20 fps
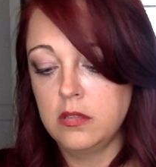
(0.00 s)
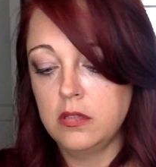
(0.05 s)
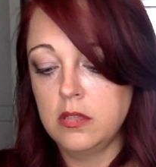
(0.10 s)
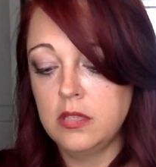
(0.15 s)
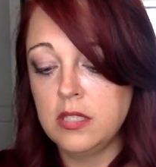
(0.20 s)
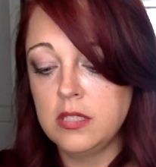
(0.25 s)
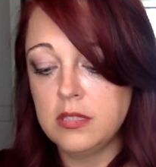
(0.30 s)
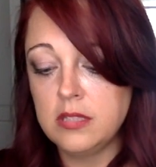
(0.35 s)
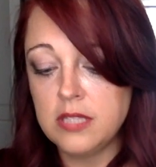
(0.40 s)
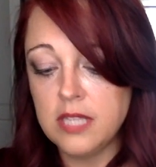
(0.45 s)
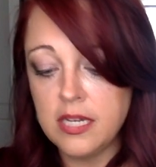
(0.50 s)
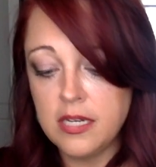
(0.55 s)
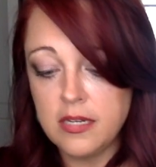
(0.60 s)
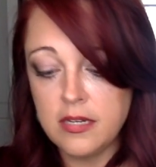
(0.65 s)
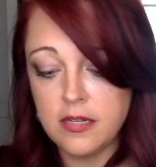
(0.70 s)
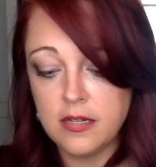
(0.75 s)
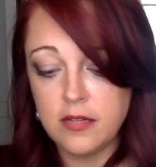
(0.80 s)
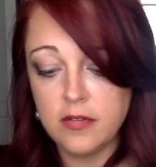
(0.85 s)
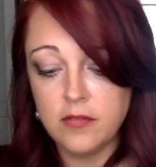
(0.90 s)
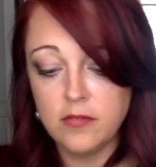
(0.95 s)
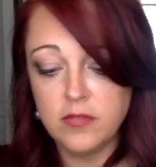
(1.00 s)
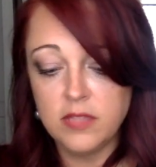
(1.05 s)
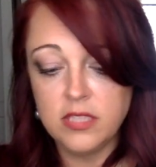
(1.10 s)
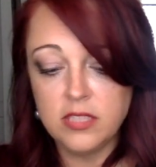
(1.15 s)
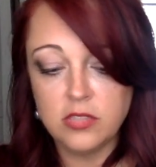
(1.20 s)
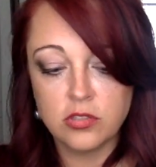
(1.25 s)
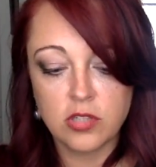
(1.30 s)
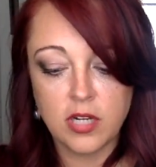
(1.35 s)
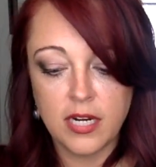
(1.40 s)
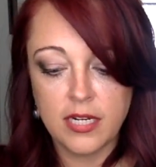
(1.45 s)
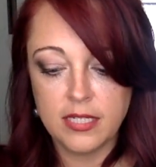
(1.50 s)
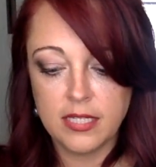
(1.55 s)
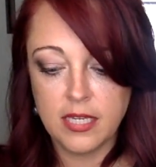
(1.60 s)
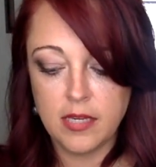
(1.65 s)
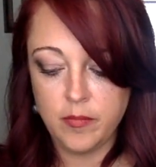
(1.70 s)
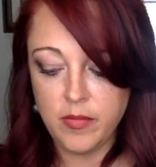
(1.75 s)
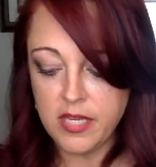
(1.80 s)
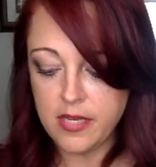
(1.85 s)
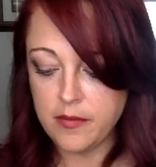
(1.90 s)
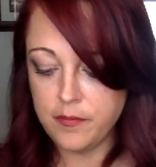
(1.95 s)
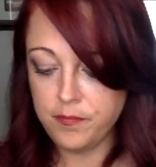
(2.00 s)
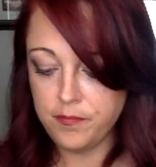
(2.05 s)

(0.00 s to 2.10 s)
the love that's trying to come in.